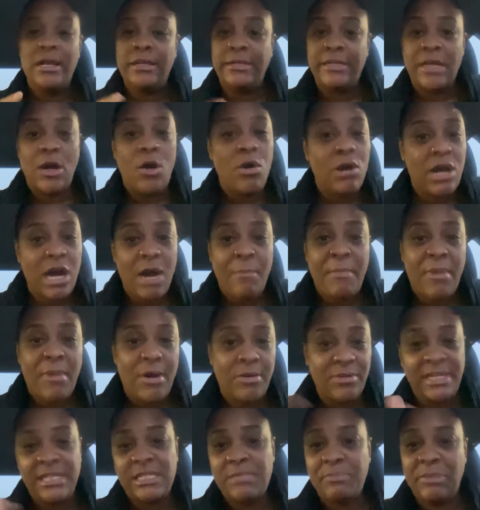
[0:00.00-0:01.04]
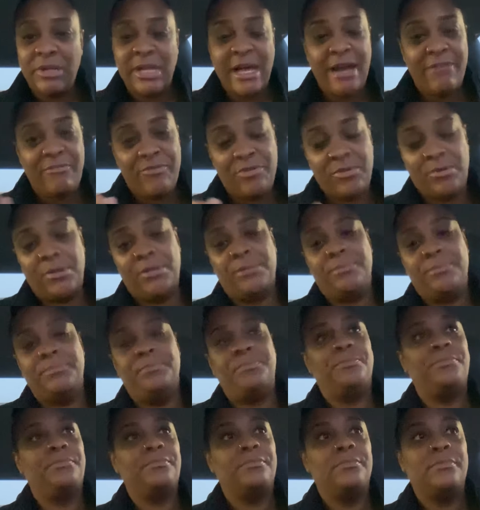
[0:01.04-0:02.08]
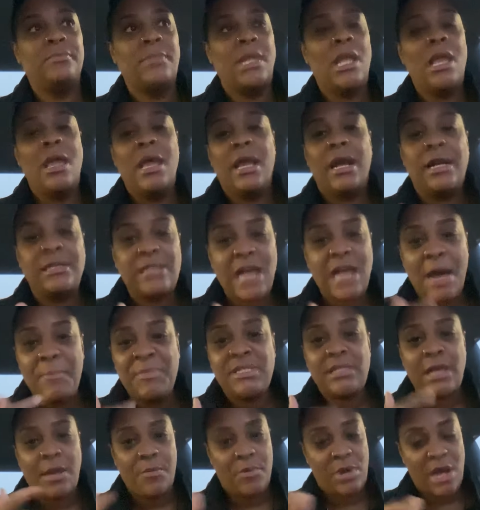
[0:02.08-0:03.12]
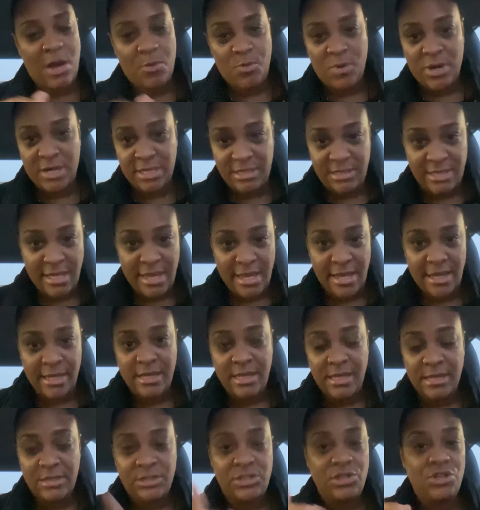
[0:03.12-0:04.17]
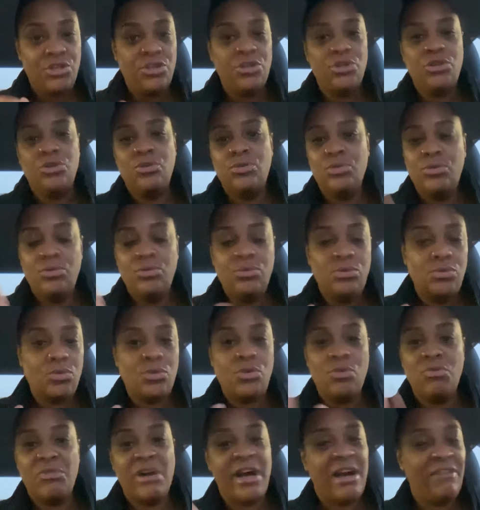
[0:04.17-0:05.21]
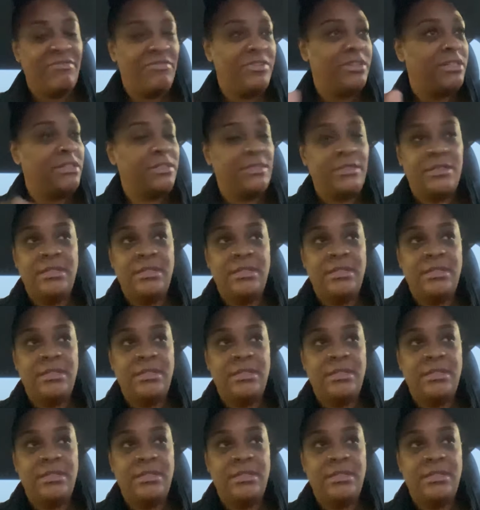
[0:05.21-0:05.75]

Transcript: Don't come on this platform, because I'm going to say what I want to say to you, whoever,